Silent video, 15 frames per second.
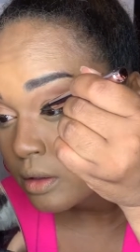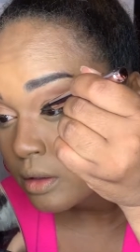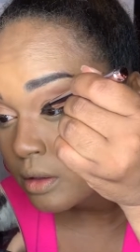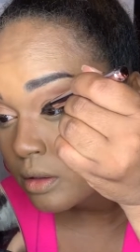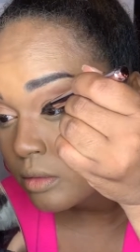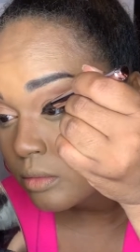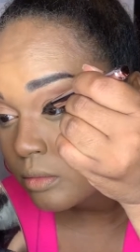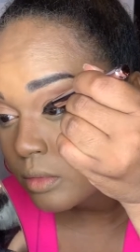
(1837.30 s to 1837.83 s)

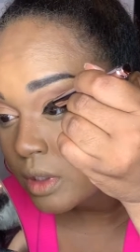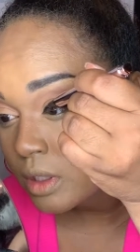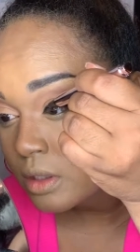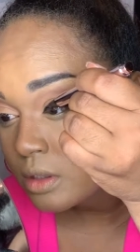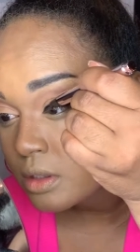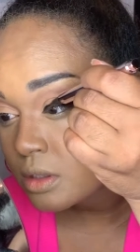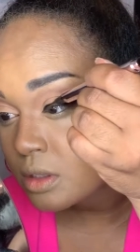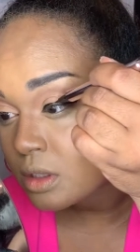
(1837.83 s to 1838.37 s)
that may
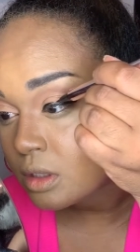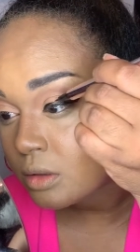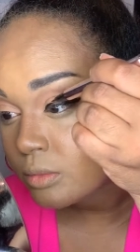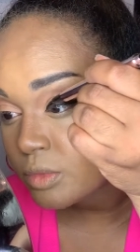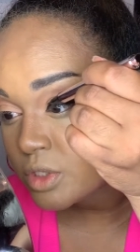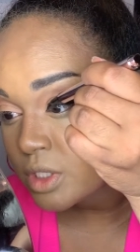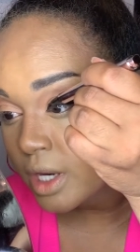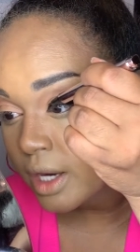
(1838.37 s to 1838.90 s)
seem
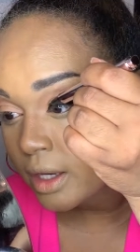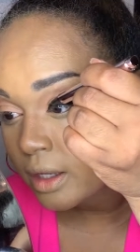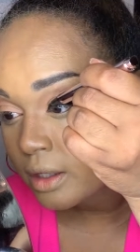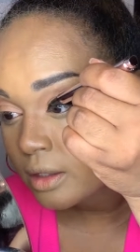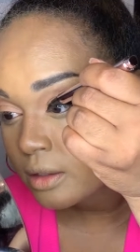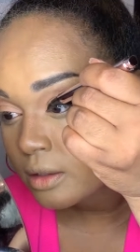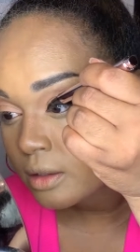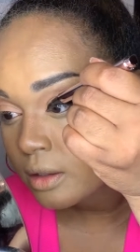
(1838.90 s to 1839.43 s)

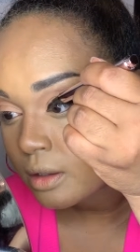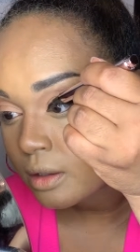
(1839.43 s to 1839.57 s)
jagged.